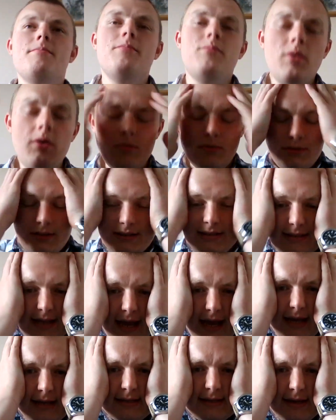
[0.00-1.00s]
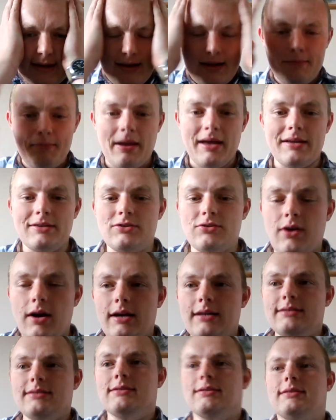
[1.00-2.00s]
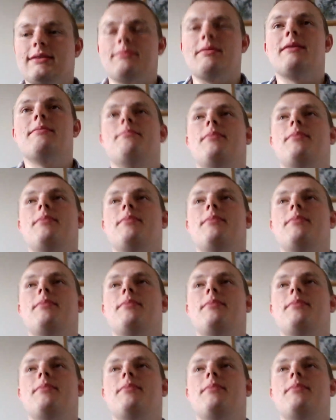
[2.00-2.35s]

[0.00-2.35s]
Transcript: What was I saying? Something about trains or something.